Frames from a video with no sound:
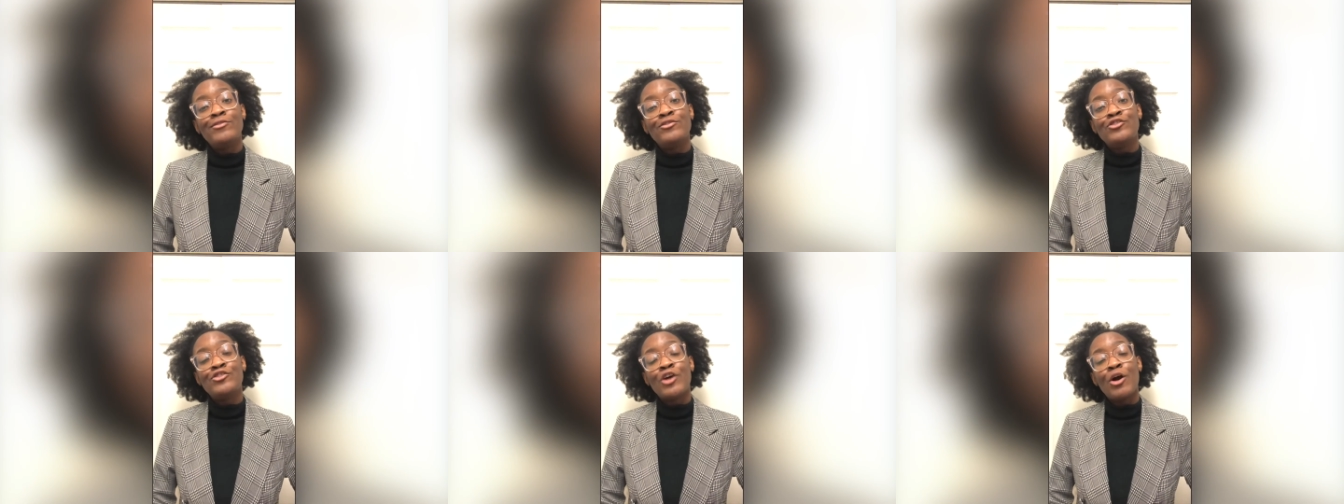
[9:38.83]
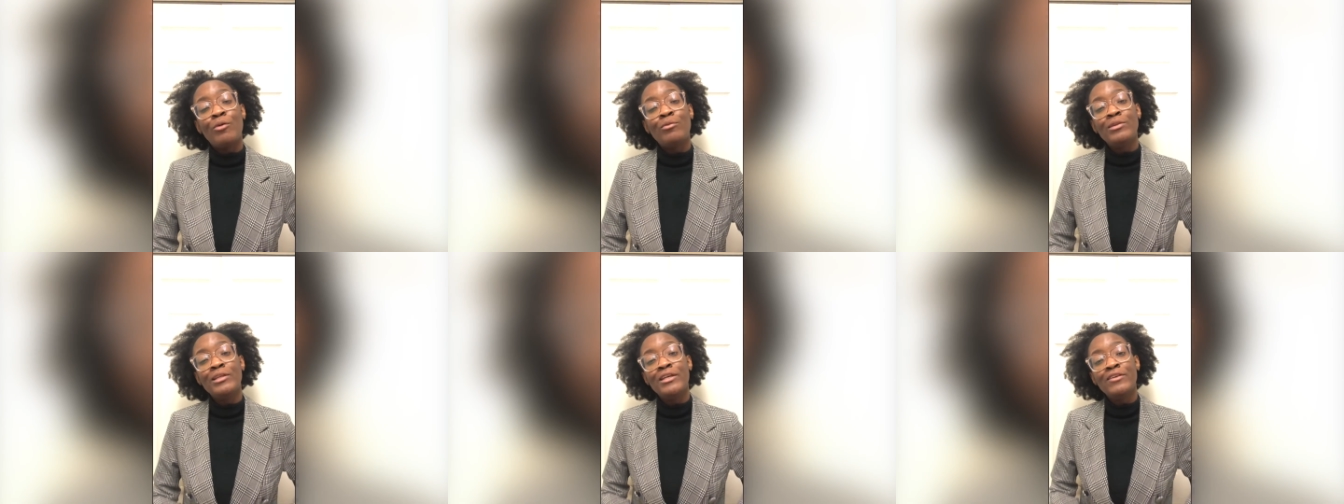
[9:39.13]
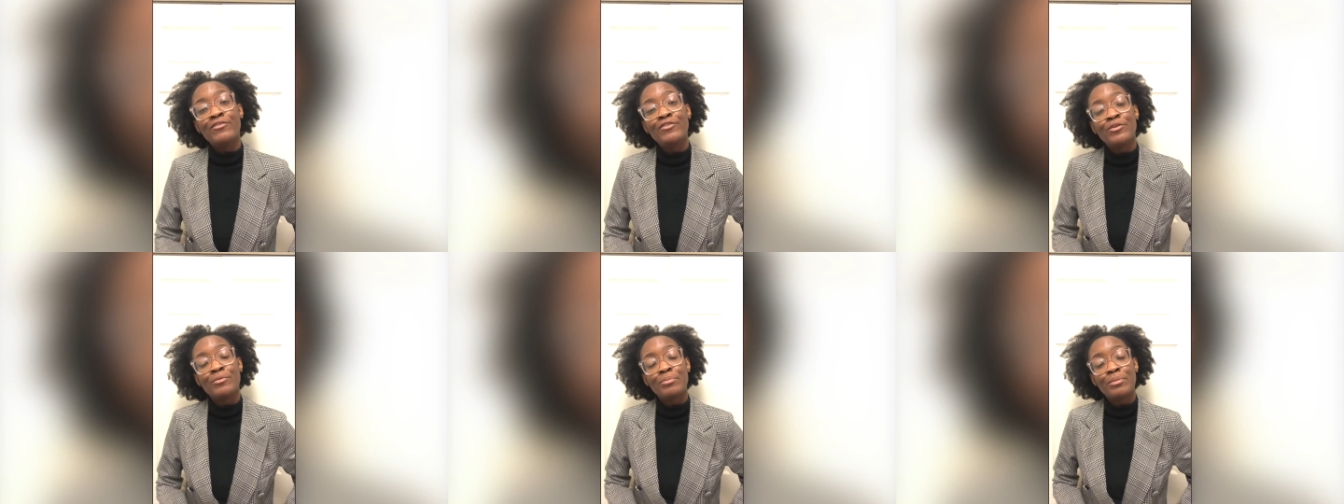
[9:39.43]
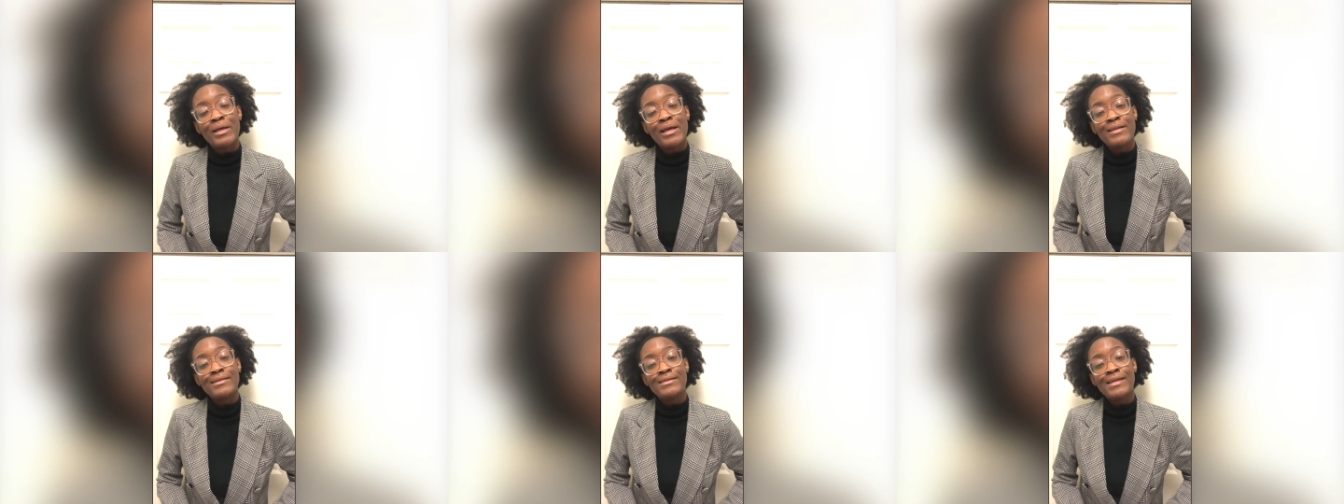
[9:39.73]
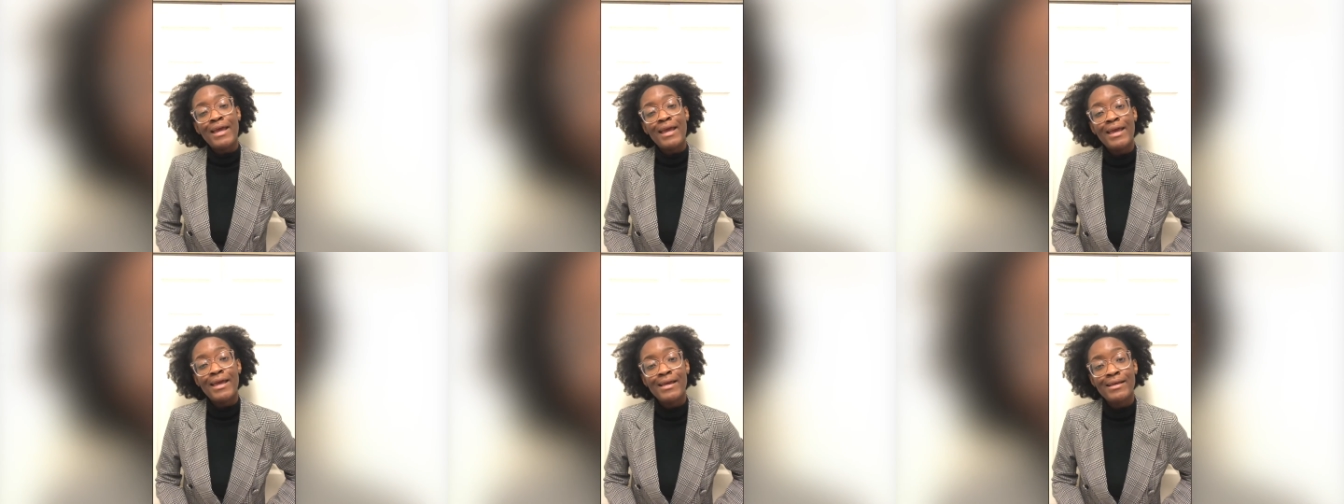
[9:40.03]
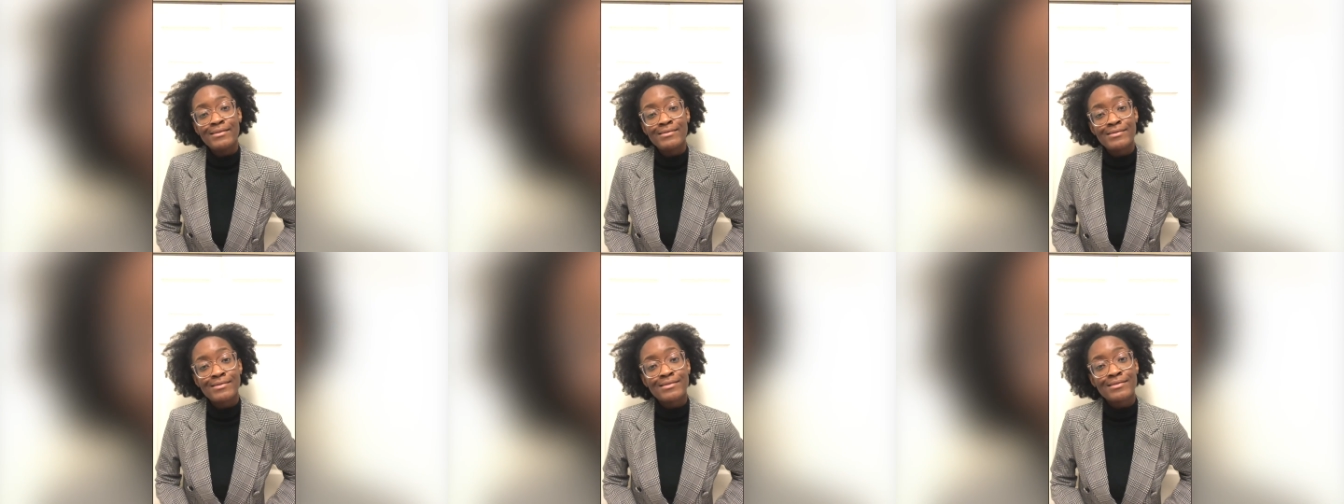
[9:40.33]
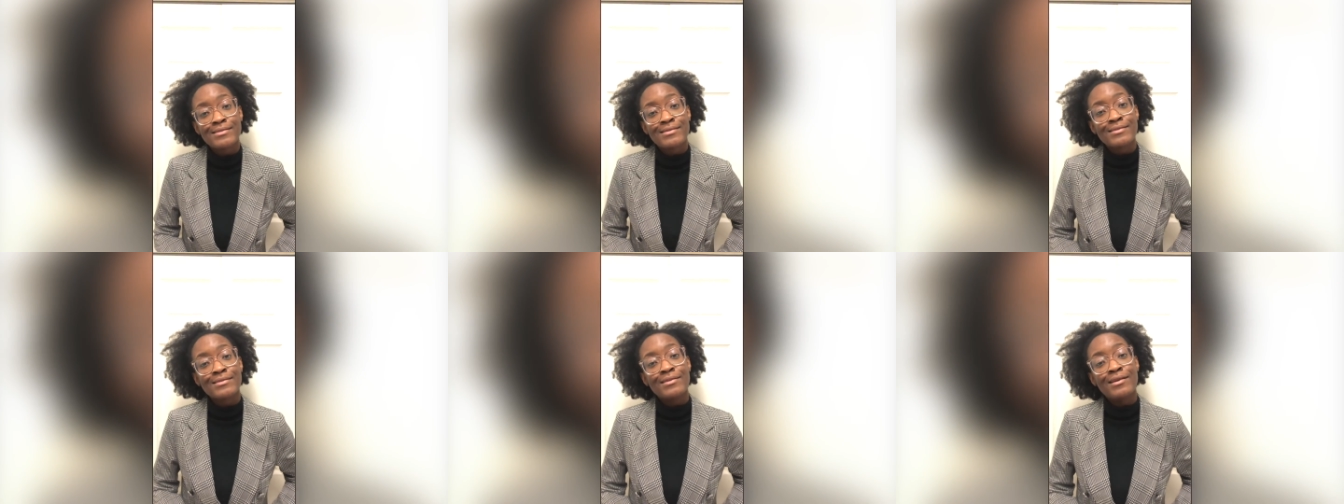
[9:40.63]
don't leave your
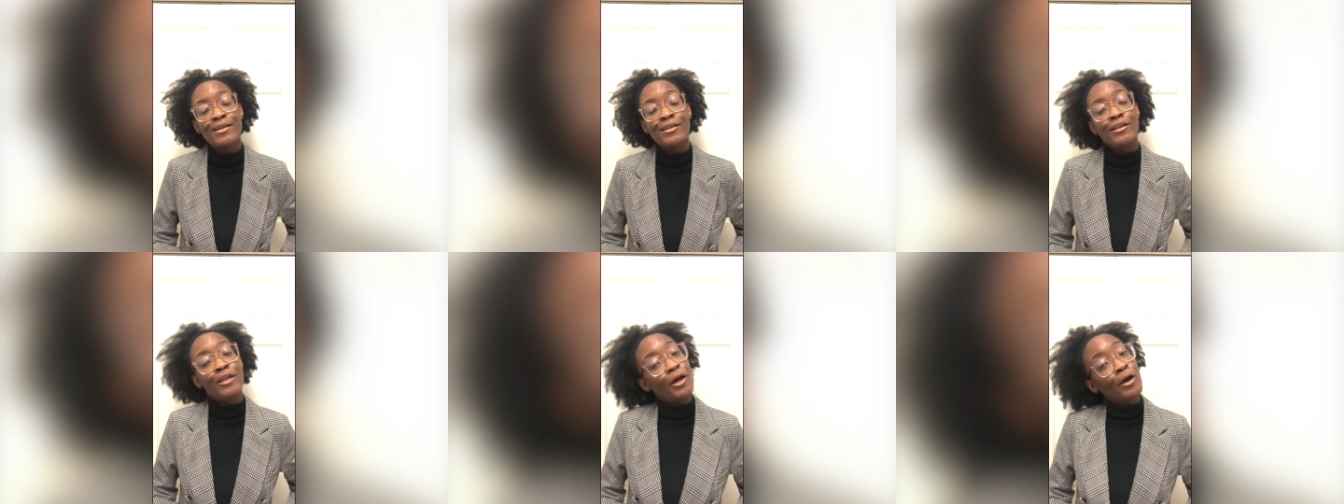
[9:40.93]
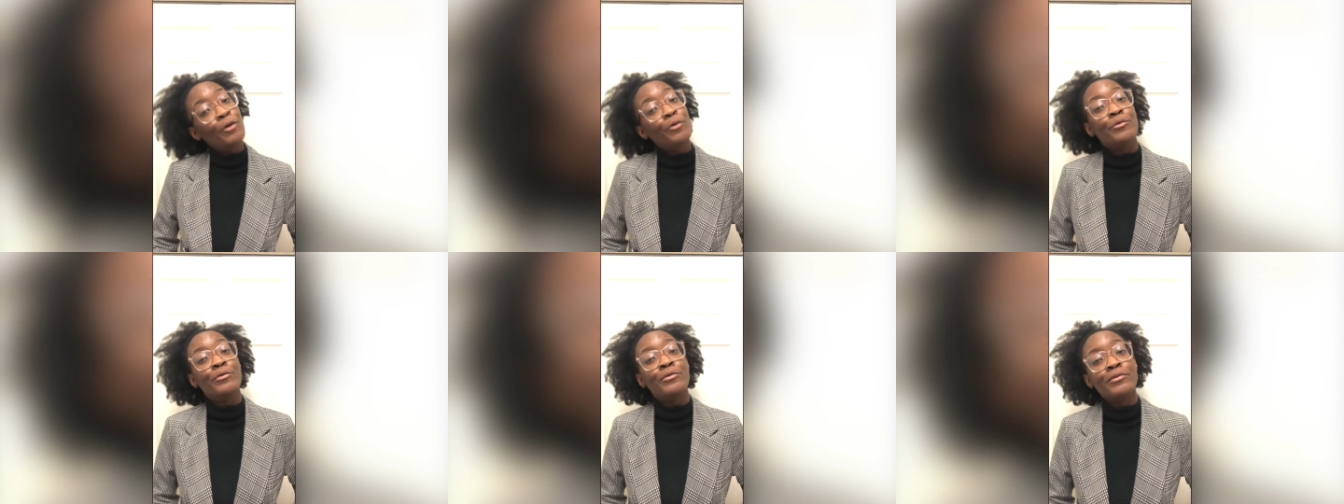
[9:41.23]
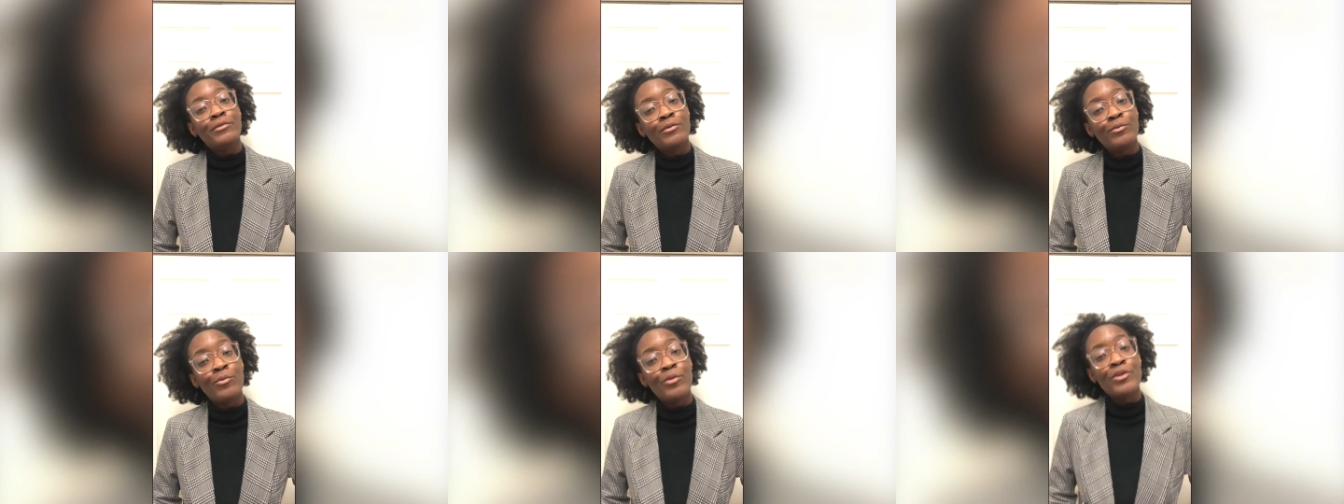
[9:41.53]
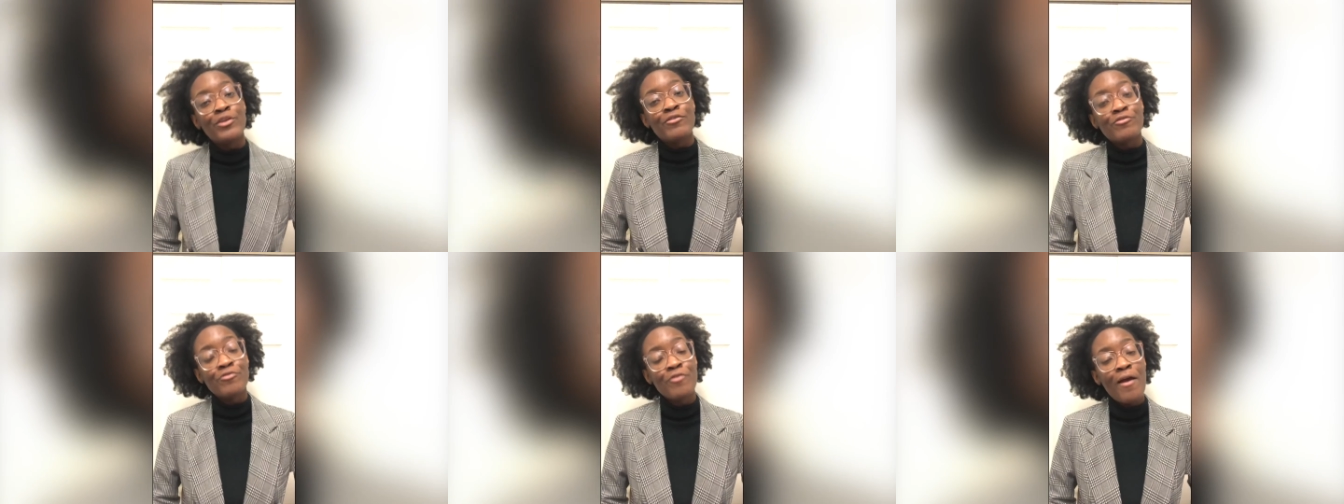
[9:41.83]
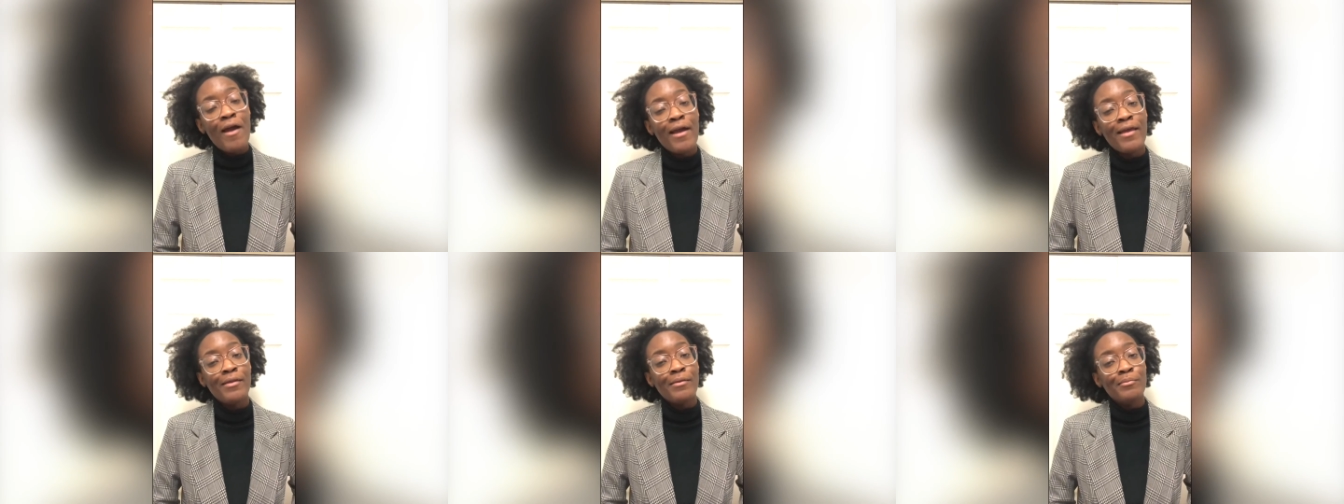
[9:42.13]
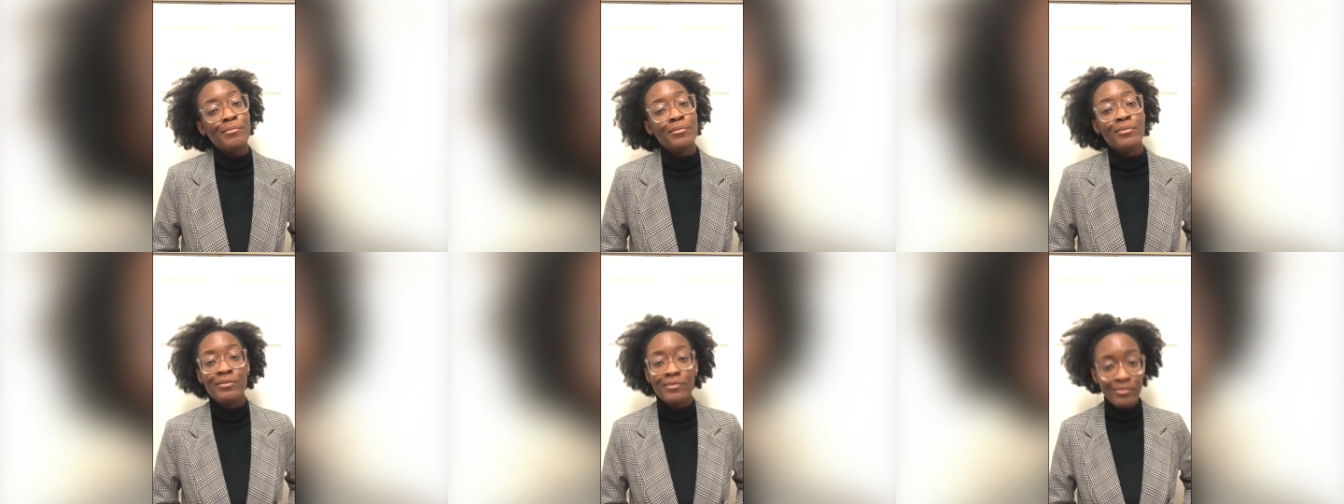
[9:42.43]
plantains alone when you're frying them.